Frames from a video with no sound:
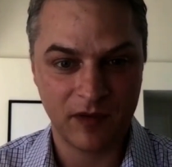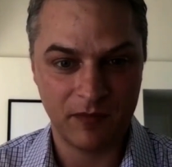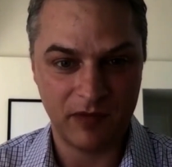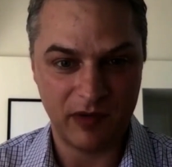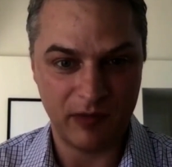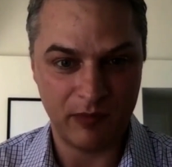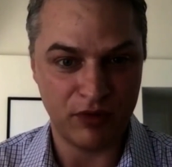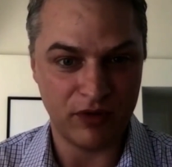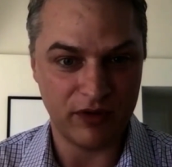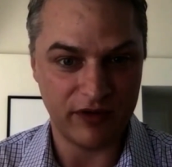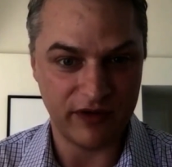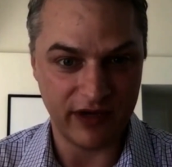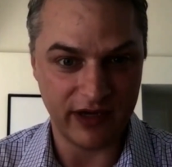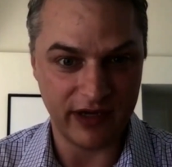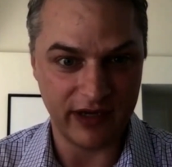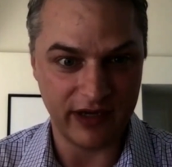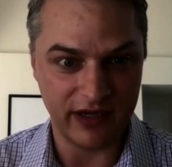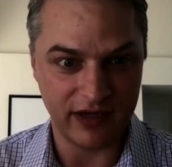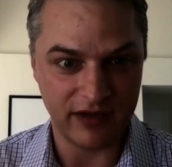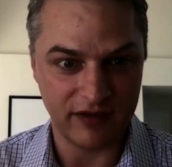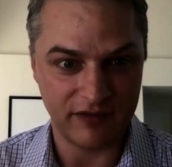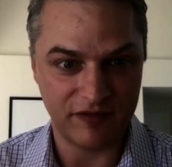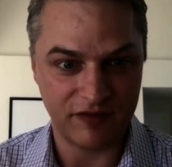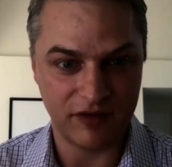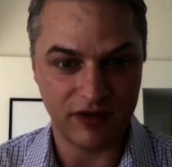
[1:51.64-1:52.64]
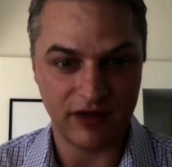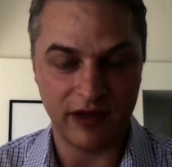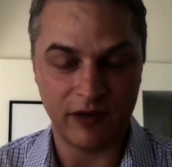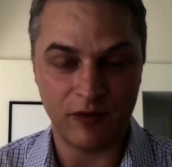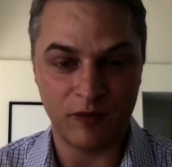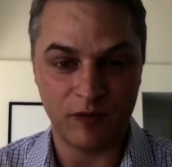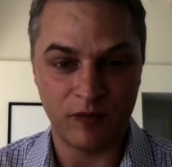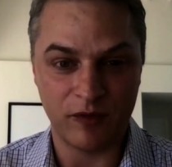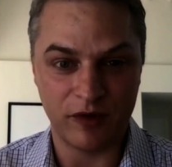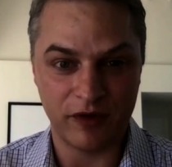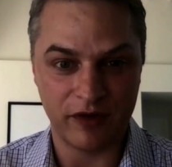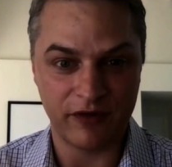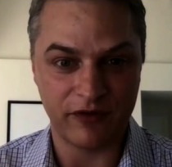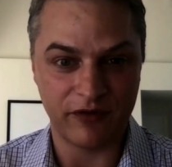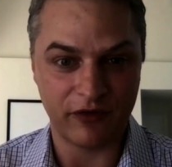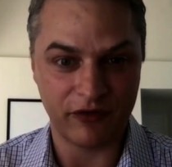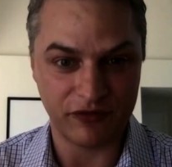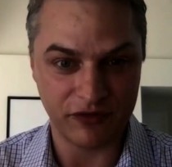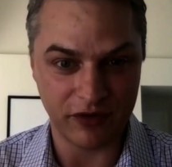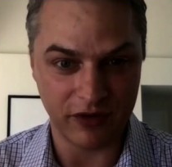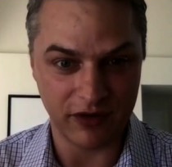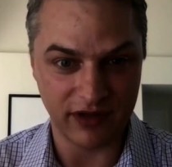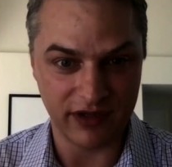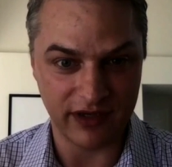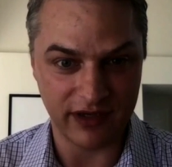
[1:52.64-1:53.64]
people are dying, frontline workers are
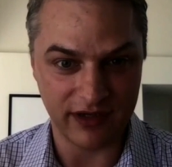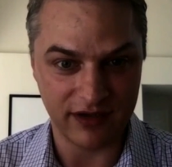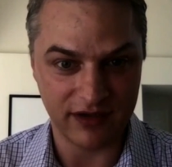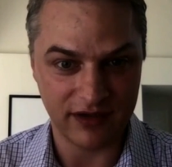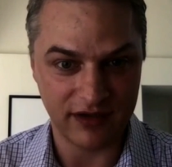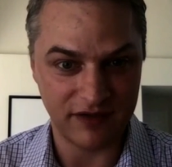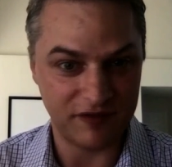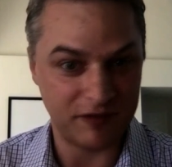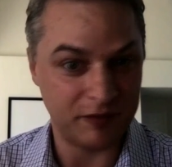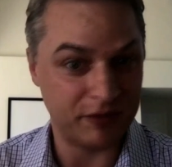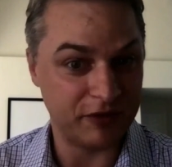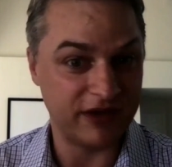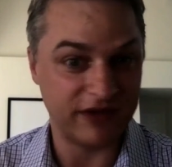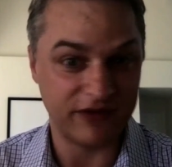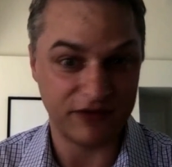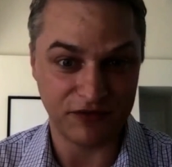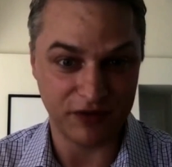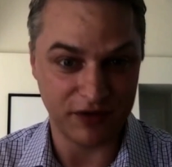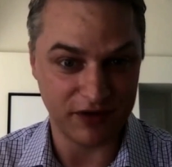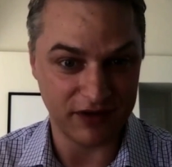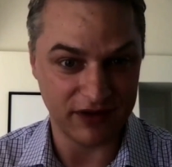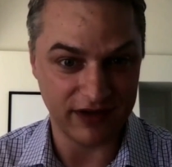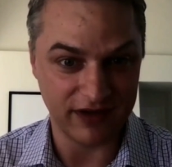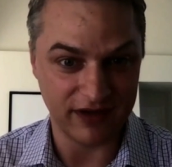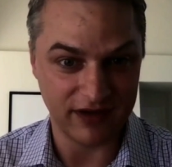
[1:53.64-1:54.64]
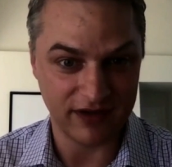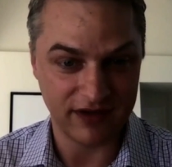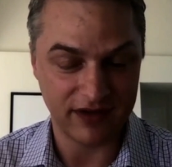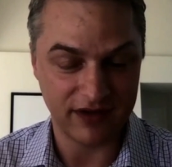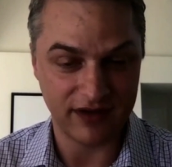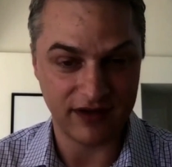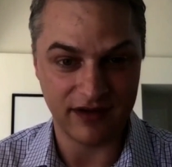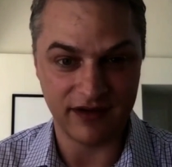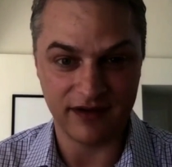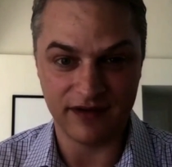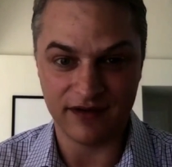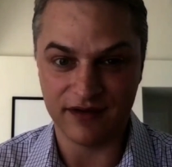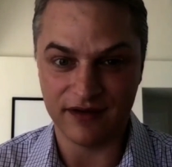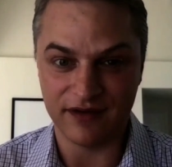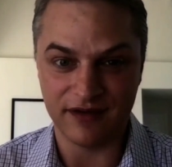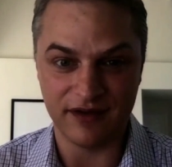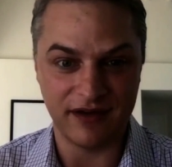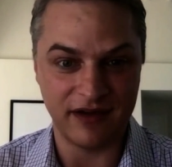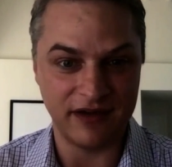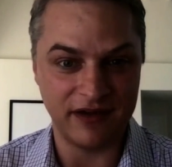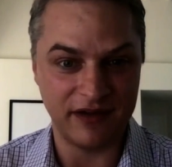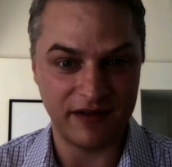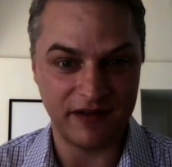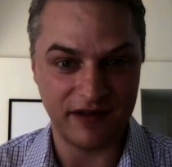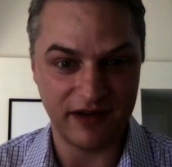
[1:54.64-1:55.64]
struggling, everybody's struggling, and uh,
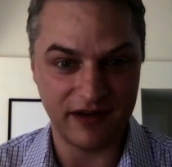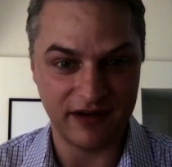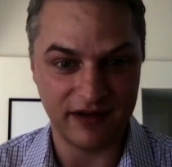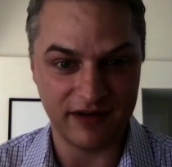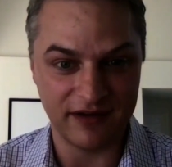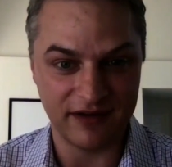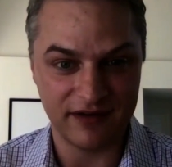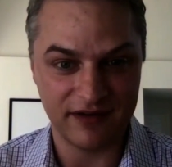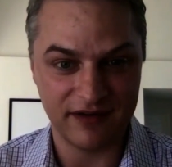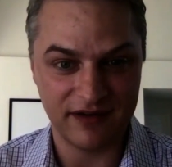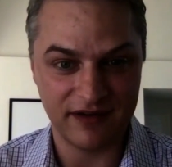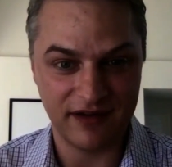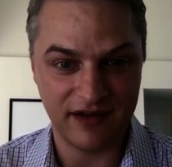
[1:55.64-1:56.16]
anything,